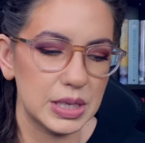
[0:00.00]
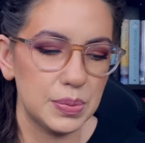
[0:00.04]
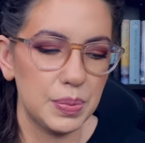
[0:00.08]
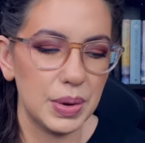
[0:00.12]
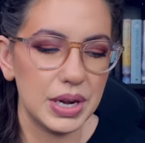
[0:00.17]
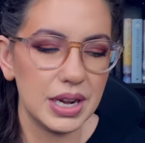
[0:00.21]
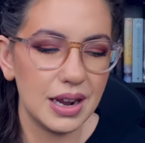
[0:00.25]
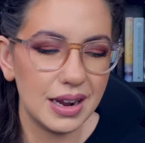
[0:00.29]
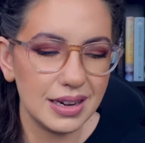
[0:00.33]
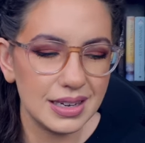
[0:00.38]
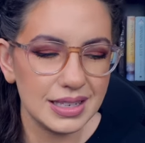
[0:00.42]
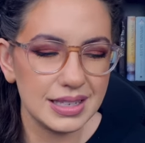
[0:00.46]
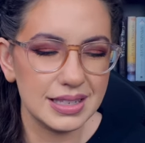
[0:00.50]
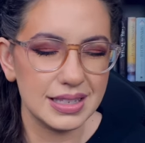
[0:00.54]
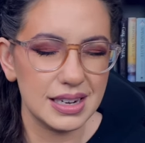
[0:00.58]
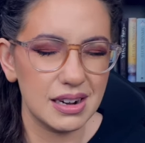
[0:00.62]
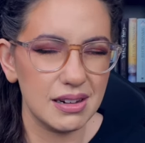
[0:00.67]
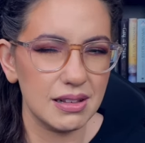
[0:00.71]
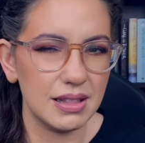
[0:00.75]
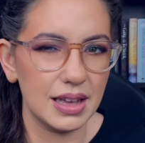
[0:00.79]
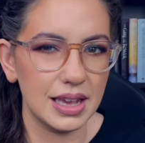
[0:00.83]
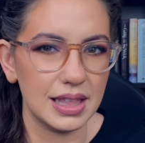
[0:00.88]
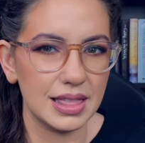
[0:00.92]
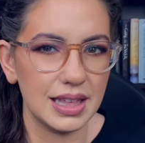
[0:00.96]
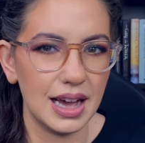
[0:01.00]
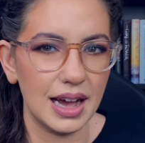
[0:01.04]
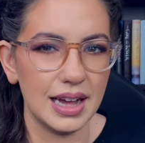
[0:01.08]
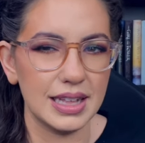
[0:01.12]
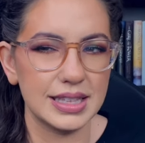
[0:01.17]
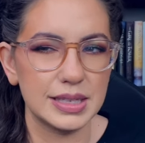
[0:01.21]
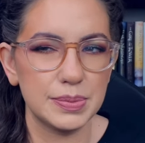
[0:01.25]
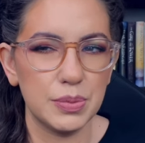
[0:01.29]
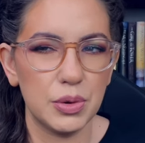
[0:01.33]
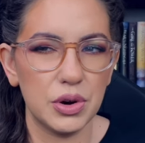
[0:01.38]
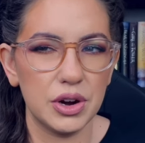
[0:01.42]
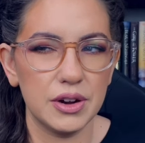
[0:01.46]
But not necessarily like that.
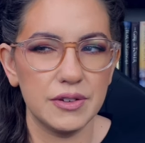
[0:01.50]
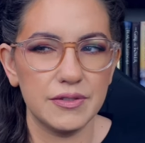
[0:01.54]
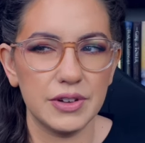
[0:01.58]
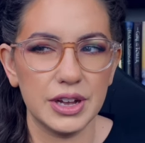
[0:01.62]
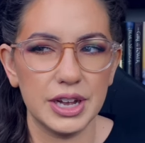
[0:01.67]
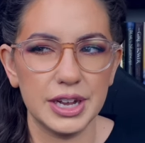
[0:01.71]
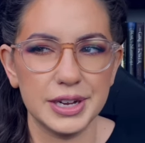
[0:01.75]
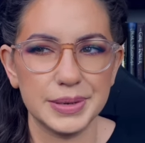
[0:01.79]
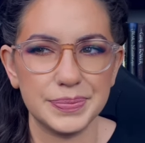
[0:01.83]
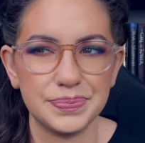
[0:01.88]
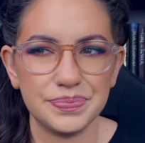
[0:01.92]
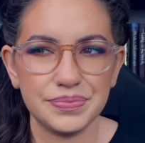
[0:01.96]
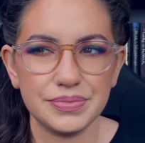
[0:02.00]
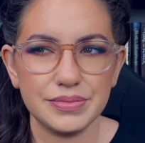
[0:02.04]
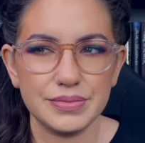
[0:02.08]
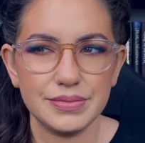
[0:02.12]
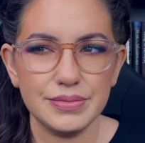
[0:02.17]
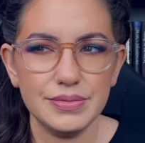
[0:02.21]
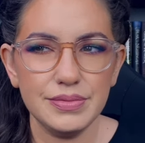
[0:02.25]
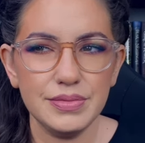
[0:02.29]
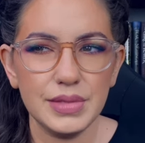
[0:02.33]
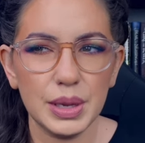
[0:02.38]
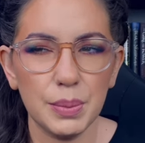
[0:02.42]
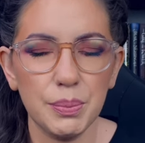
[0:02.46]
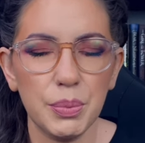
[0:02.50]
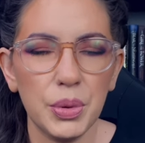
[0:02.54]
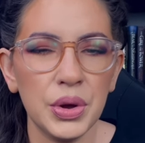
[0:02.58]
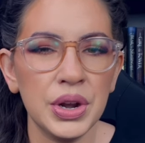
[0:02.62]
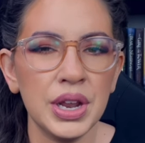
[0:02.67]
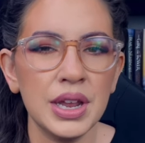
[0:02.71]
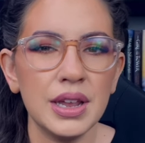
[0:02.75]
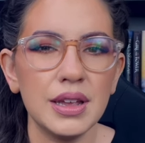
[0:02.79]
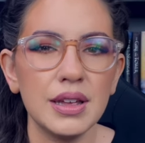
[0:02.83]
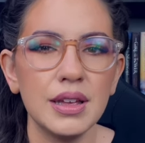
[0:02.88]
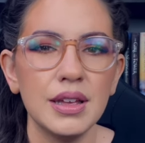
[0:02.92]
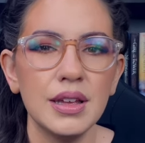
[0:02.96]
It's more of a
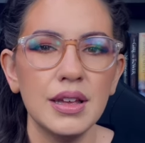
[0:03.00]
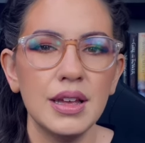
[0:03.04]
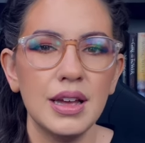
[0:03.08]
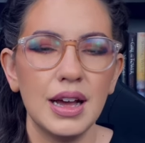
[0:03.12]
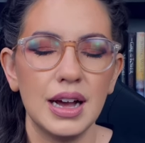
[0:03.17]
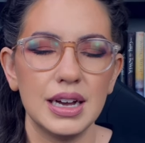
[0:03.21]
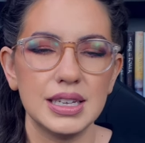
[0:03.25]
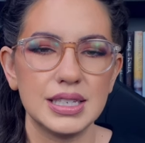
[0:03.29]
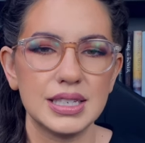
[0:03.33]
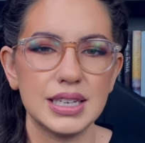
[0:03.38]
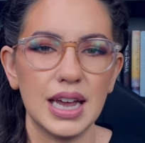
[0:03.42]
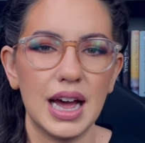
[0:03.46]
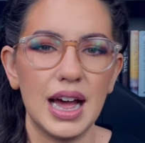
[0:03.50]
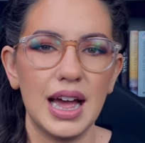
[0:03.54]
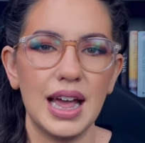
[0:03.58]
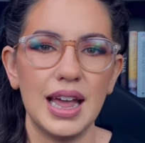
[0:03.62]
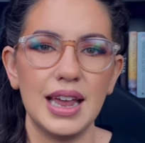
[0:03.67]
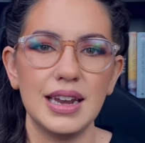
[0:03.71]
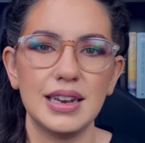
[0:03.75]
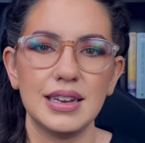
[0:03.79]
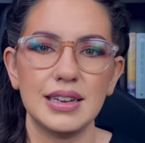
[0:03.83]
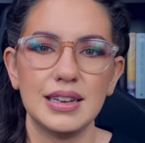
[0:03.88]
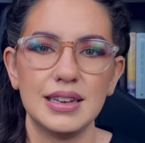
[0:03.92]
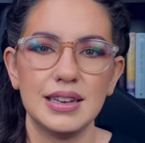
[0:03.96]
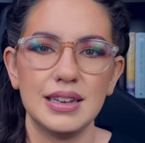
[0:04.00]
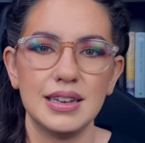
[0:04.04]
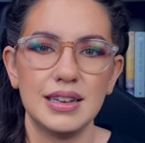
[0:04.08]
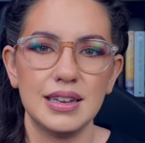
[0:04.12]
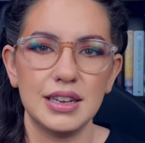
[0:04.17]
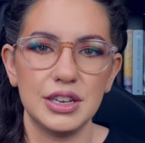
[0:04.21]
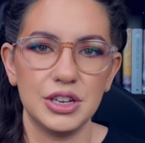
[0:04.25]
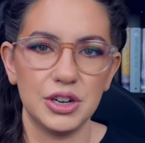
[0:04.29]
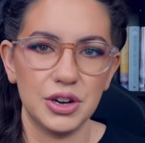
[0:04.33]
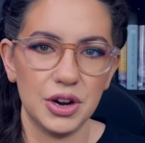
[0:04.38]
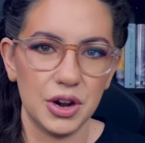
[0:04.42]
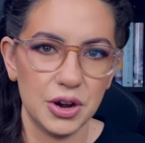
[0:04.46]
putting aside
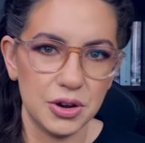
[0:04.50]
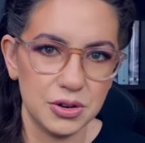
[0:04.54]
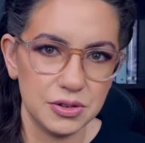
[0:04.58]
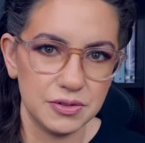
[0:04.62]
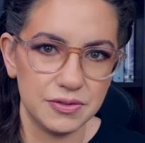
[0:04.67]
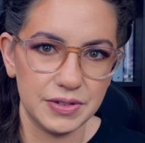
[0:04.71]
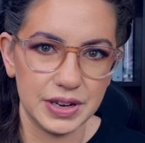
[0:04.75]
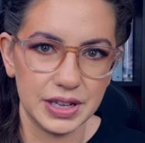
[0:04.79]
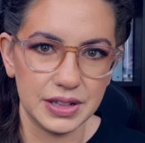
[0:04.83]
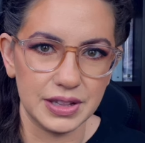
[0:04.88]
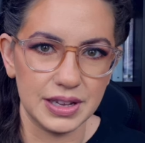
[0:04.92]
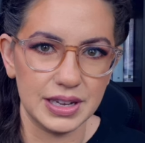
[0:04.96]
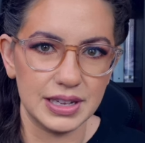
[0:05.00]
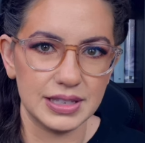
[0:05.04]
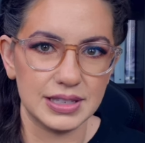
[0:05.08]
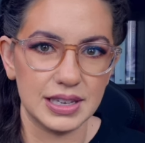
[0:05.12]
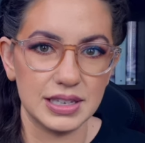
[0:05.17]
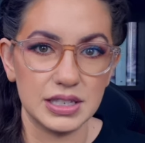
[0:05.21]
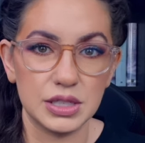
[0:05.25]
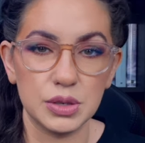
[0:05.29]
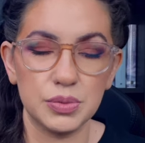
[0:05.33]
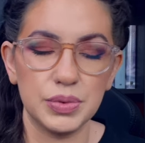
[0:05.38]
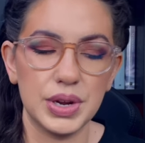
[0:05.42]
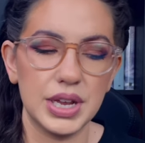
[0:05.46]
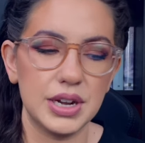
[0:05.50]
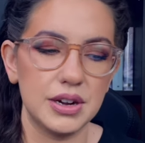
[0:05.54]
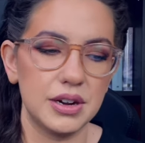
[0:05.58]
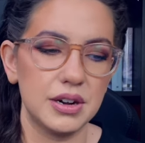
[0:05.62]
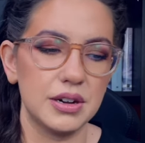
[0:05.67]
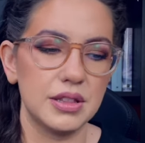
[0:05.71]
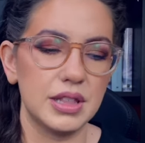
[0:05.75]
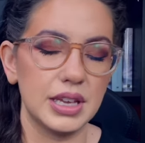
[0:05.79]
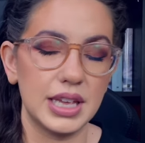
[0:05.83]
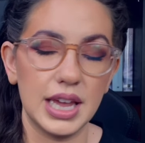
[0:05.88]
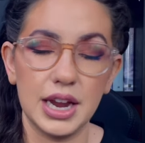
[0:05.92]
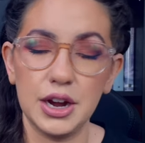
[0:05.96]
your own feelings as the reader,
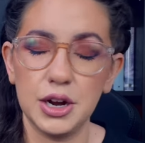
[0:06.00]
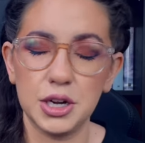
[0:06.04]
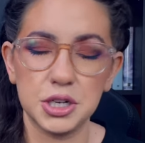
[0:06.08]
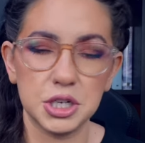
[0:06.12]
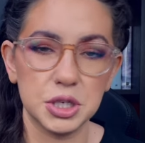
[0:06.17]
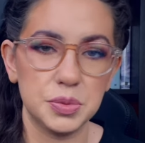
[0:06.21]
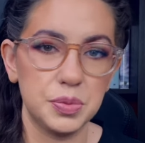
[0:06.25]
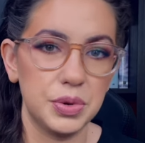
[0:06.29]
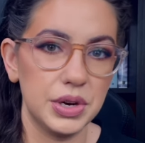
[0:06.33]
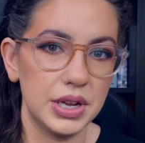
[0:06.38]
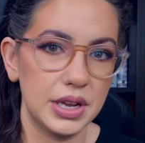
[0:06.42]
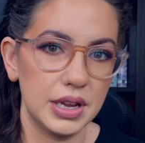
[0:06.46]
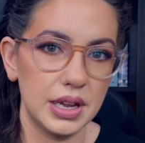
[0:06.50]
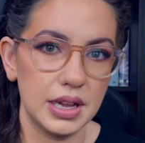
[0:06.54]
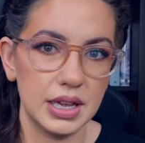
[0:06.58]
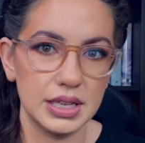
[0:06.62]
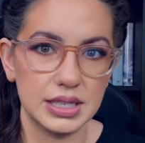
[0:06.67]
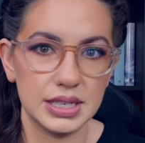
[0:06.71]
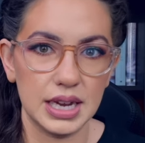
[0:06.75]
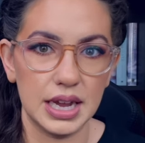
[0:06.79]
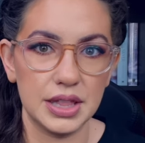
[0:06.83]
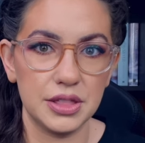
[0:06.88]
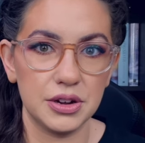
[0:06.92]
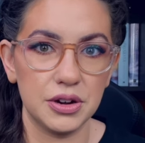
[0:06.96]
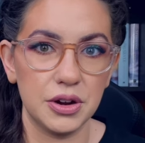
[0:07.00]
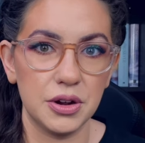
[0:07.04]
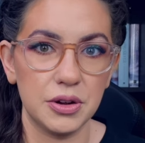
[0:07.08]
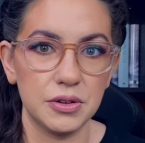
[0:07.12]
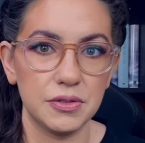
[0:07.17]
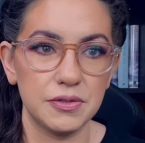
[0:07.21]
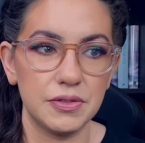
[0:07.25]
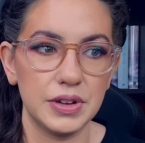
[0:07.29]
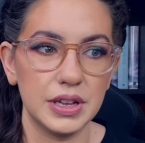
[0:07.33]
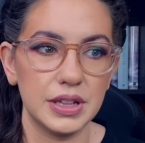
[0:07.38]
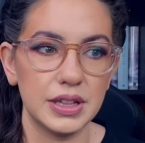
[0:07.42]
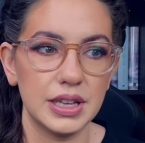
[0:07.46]
the characters putting aside their own
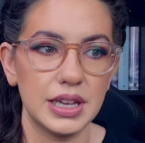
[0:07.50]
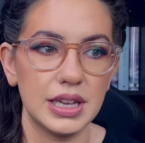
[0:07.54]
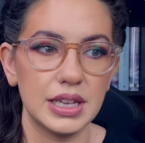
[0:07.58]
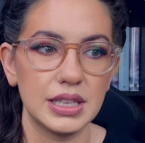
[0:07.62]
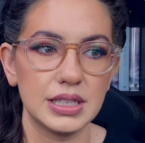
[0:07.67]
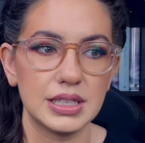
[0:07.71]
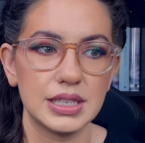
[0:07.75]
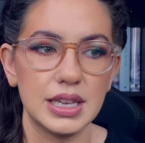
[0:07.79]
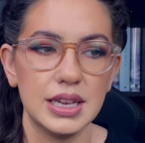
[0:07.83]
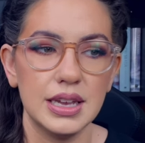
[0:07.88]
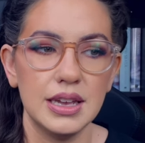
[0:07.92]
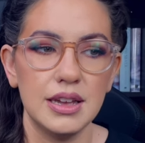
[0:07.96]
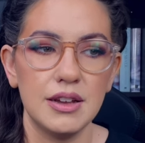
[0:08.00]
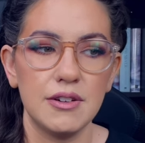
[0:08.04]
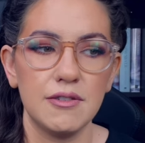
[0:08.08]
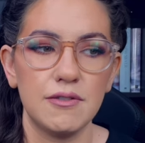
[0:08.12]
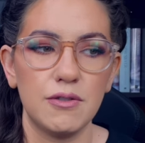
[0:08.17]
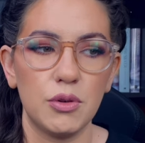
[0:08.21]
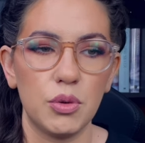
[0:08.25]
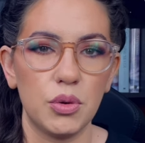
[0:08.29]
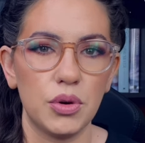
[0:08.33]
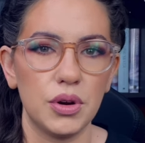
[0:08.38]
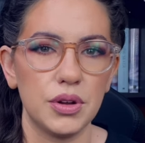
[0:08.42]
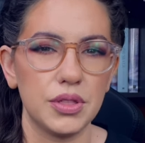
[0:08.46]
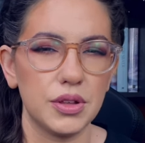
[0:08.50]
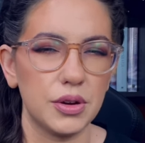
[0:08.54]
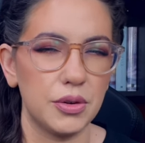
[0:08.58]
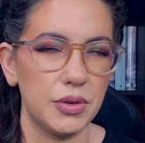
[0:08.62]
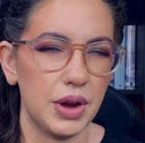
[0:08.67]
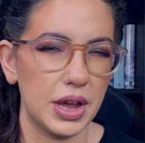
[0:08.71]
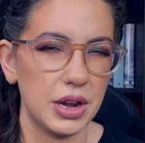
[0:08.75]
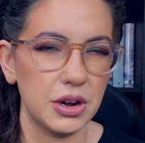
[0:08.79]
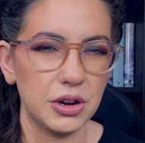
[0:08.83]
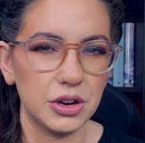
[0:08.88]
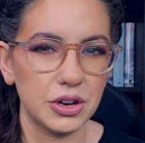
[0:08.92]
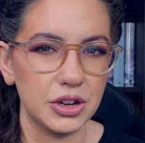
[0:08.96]
feelings for the
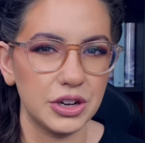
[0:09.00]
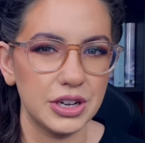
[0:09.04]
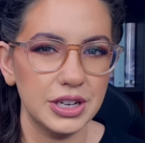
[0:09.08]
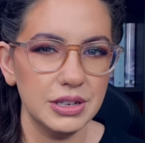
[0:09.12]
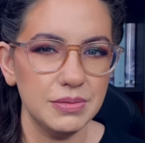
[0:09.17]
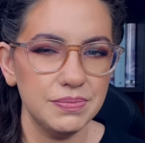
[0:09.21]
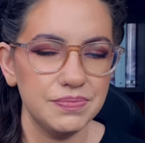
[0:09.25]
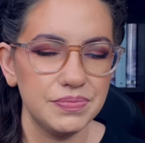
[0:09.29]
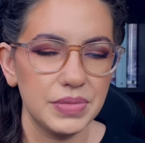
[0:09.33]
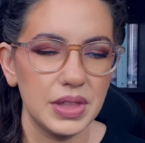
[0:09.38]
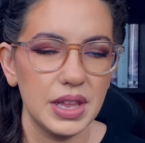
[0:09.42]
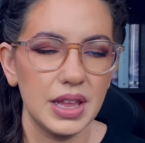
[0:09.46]
greater good.